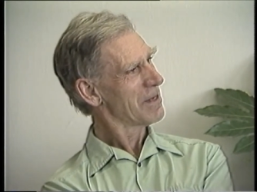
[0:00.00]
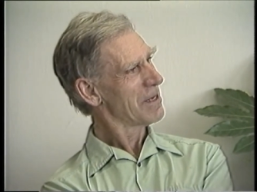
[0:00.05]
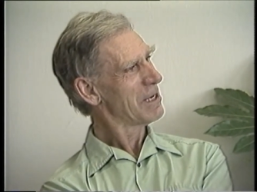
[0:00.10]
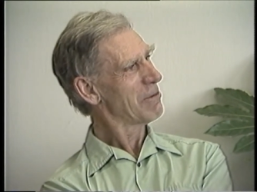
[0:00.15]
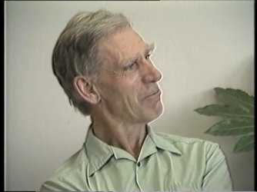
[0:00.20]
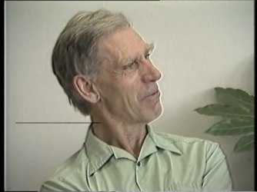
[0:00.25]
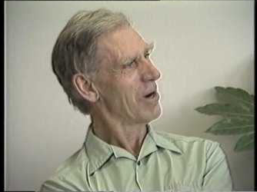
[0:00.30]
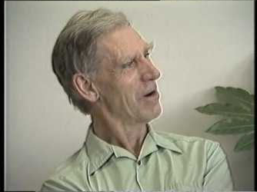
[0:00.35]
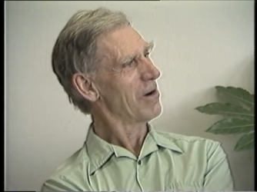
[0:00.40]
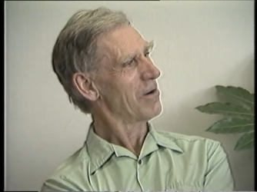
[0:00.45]
he
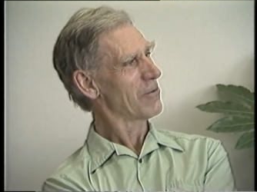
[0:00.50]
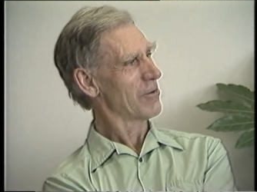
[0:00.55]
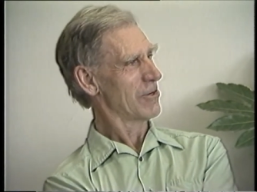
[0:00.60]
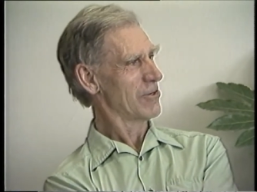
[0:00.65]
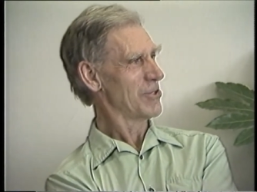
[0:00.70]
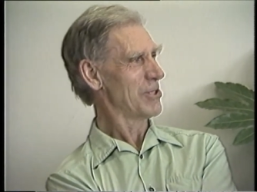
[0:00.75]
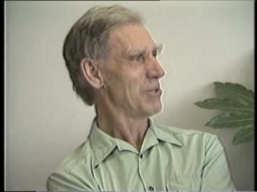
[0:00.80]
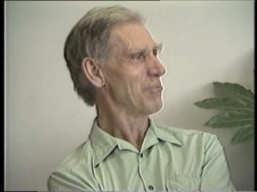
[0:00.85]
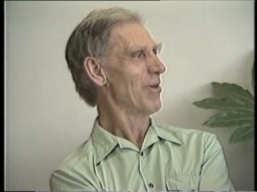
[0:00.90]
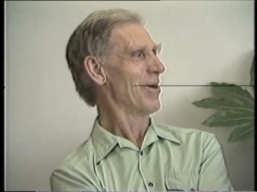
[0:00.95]
was or
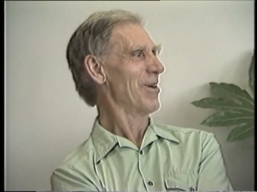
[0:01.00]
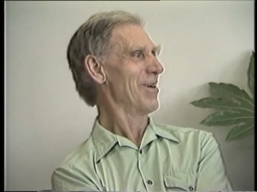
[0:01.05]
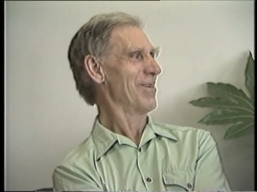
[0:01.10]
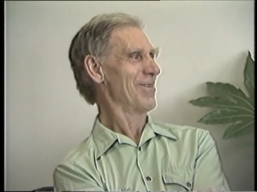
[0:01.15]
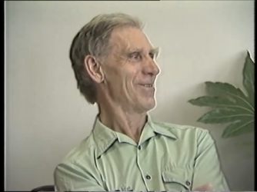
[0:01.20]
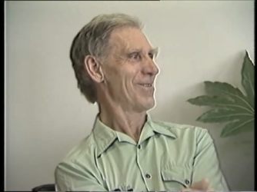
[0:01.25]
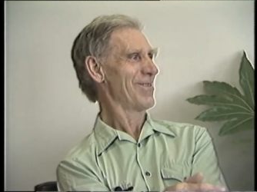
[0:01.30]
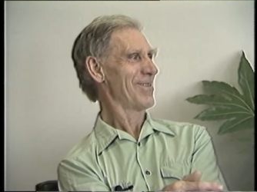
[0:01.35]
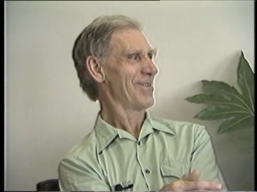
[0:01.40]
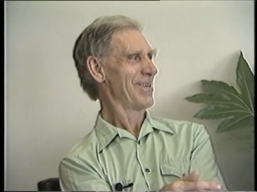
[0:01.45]
she
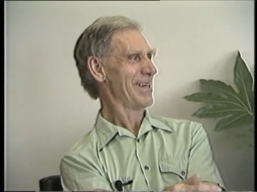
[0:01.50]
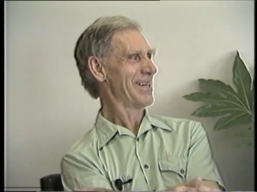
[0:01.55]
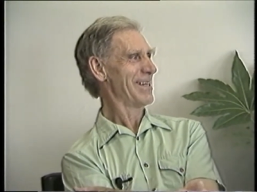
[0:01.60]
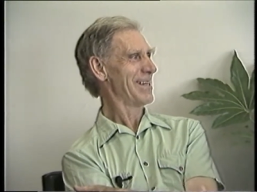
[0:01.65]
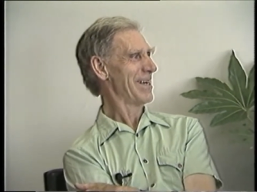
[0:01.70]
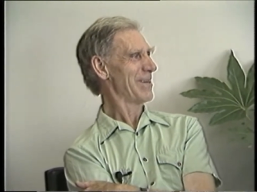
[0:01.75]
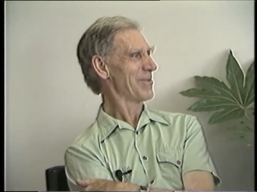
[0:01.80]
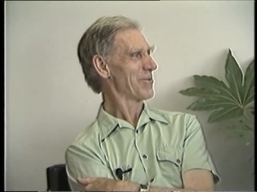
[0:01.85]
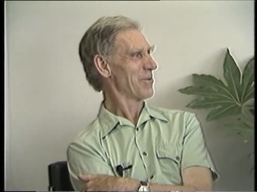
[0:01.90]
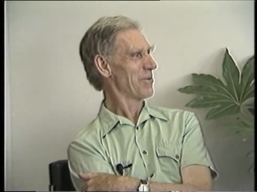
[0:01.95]
was mm. in
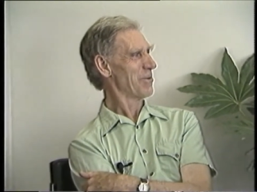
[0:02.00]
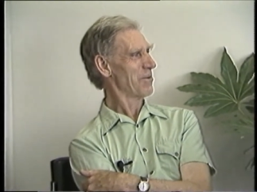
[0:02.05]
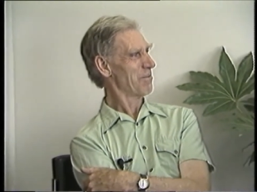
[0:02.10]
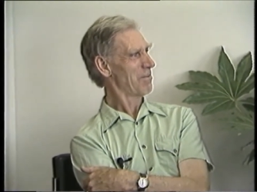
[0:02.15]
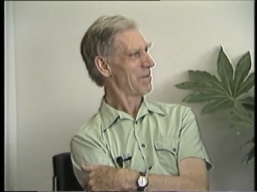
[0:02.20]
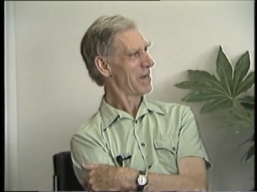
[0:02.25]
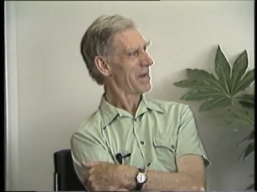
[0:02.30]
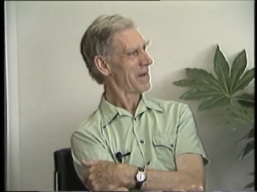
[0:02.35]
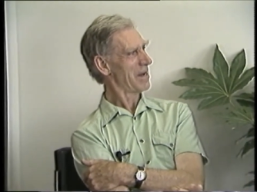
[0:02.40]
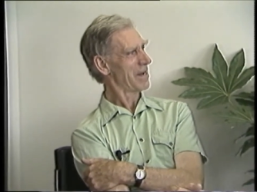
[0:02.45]
days gone
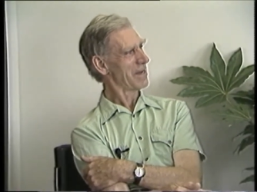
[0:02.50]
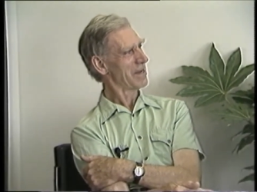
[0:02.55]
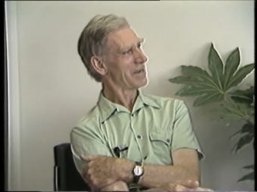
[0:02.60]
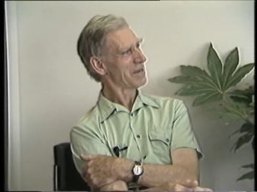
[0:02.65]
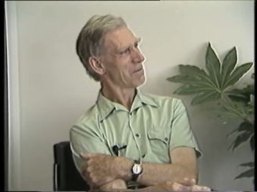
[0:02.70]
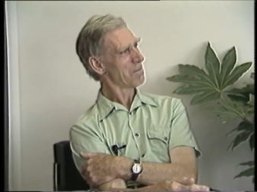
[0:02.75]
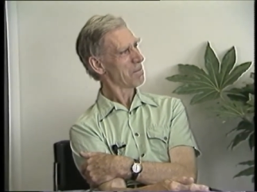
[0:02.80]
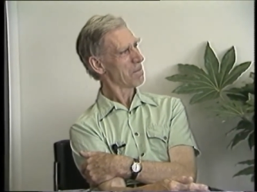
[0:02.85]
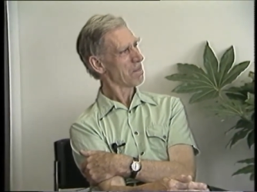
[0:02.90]
by. Mm.